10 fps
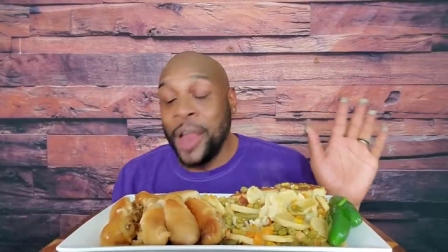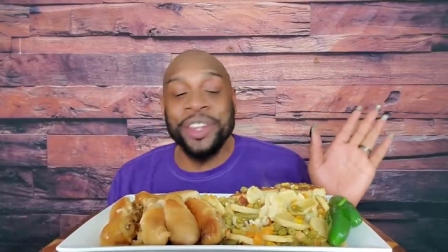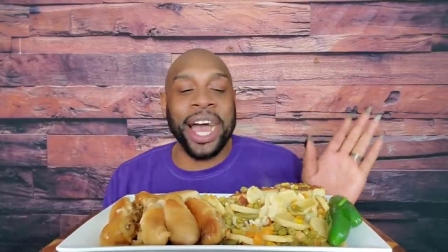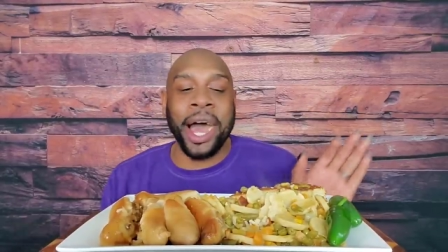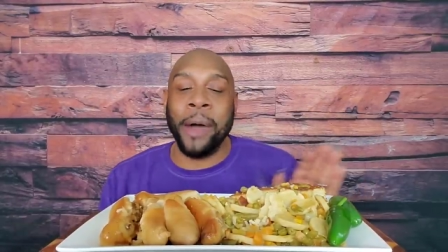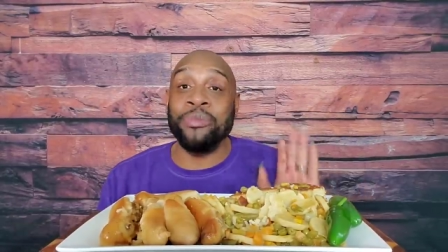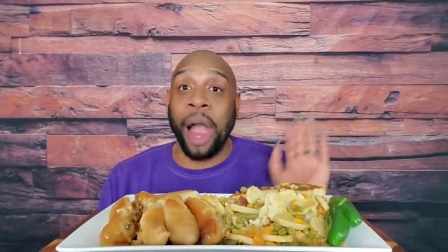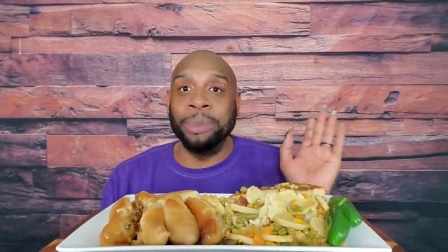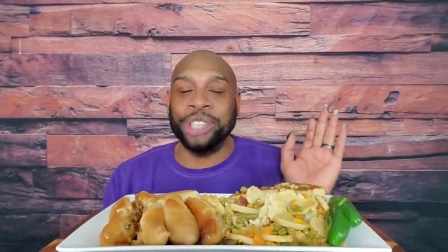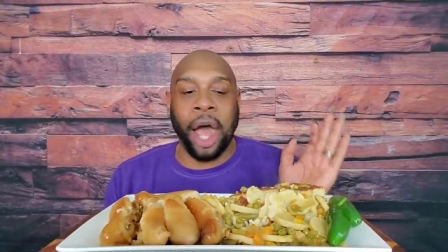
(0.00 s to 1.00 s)
Y'all,
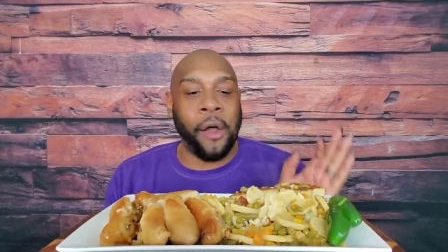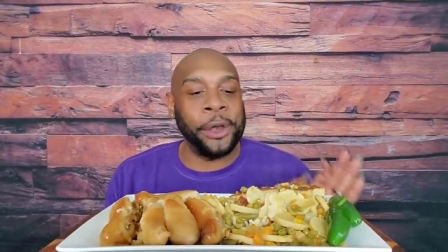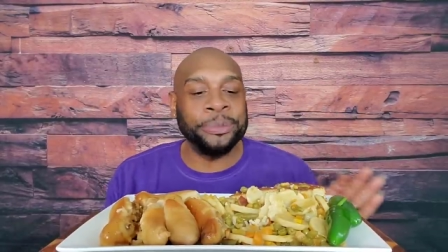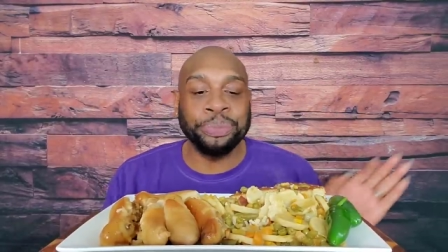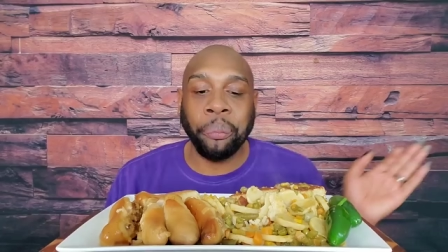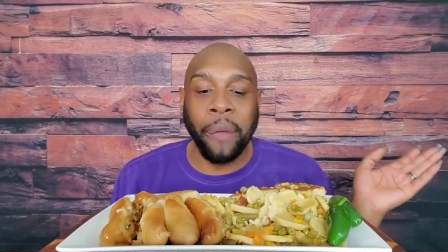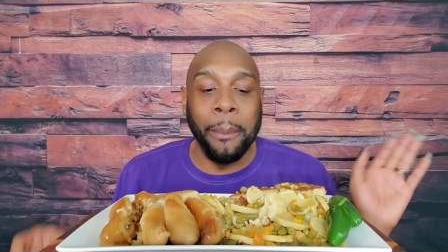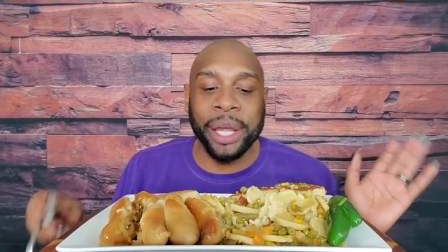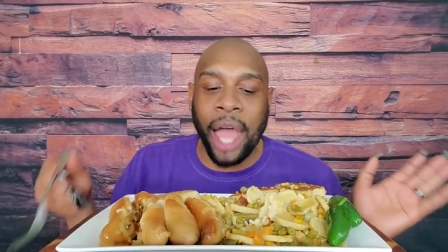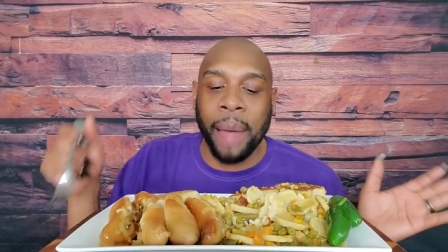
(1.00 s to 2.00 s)
I'm sorry.
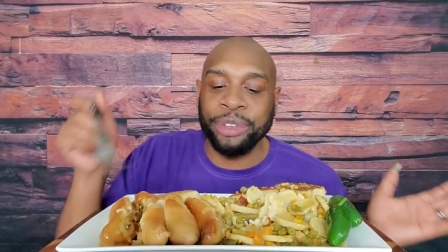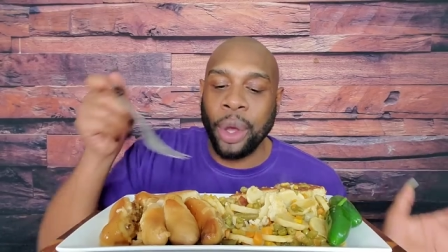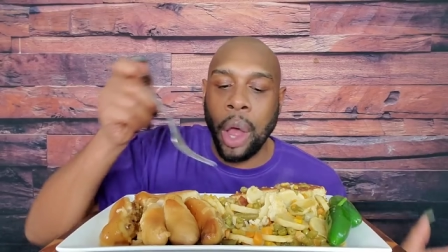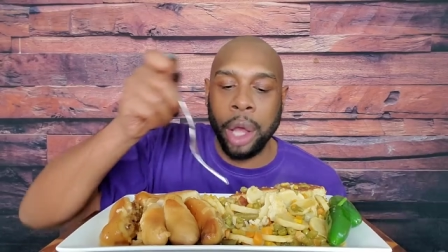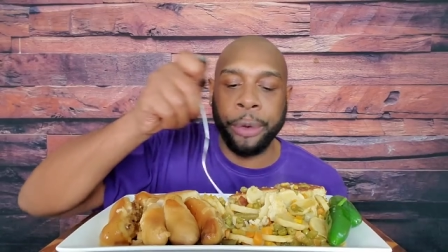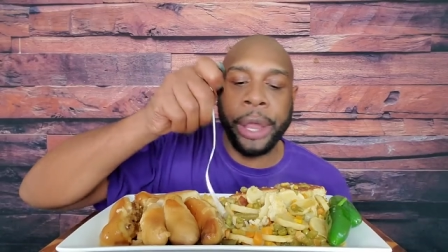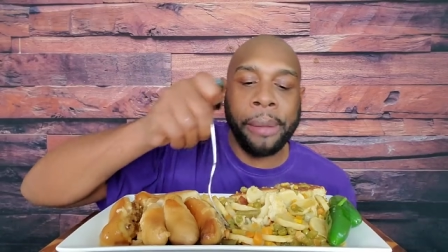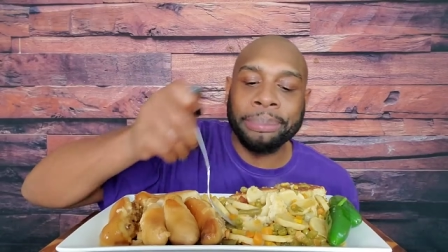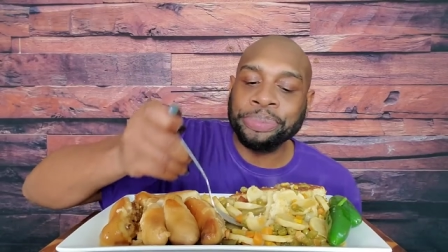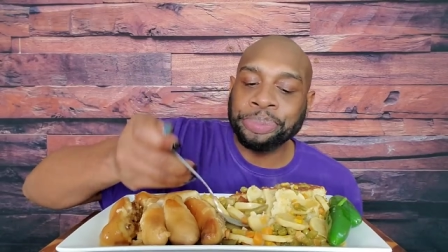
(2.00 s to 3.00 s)
But y'all, I'm so
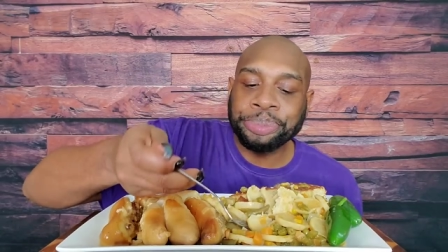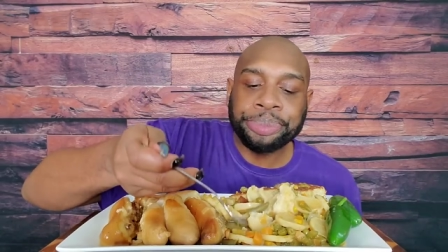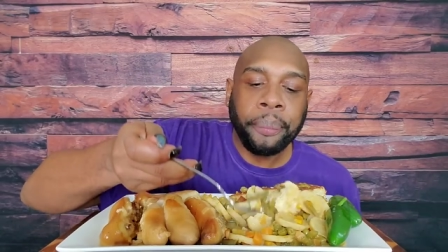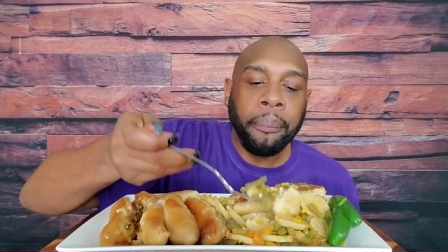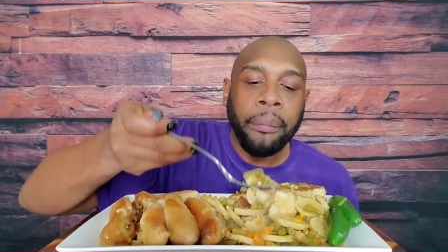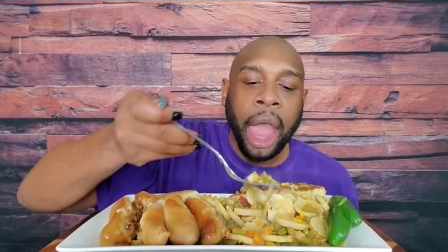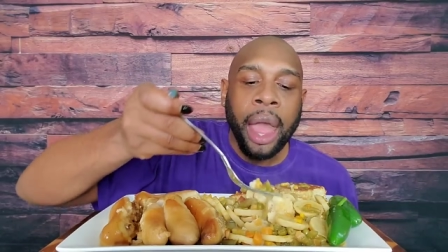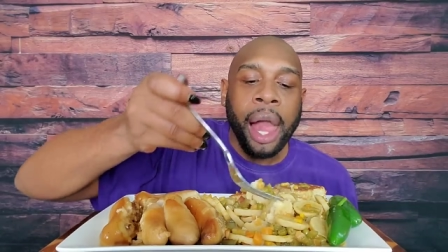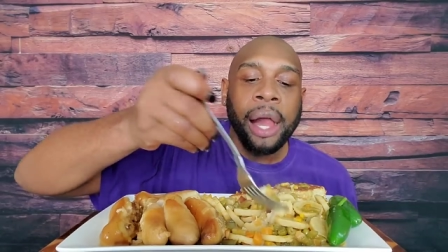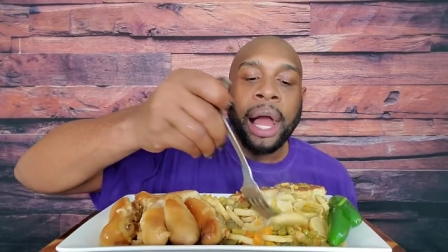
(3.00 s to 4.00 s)
hungry.
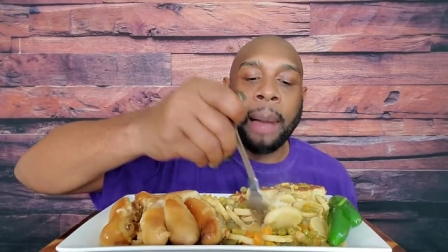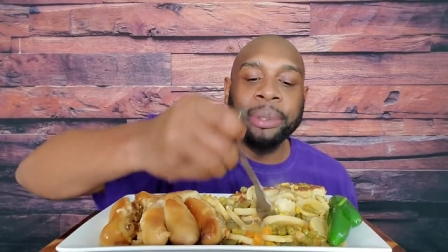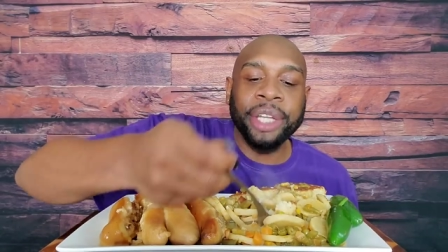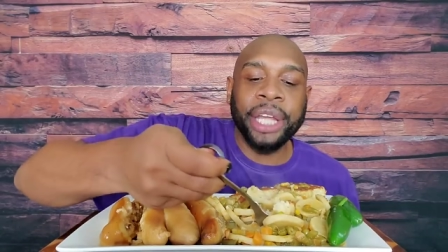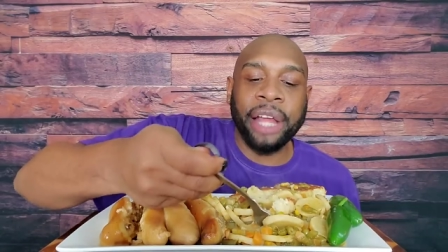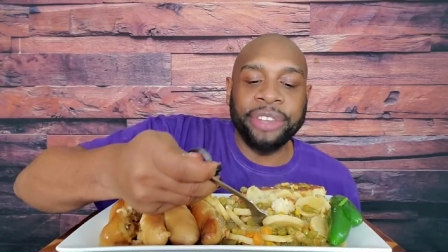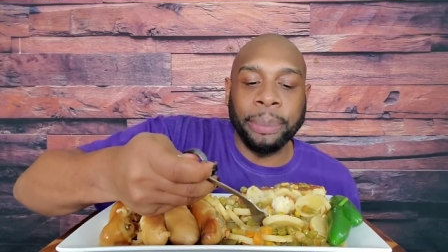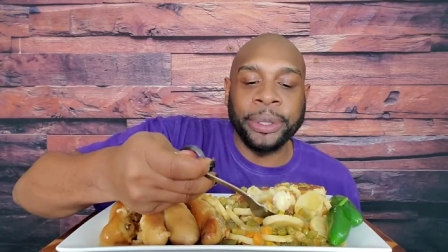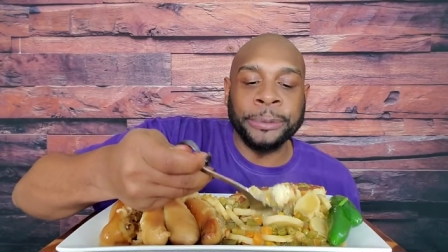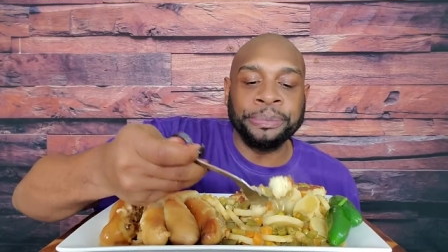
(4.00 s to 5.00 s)
I'm going to tell y'all
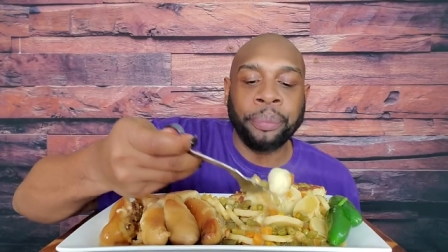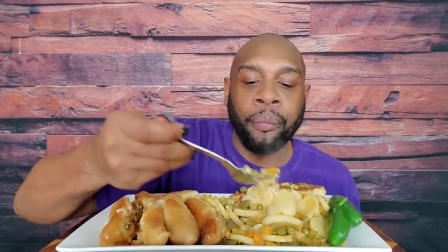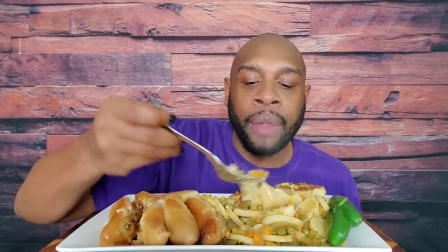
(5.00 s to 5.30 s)
something.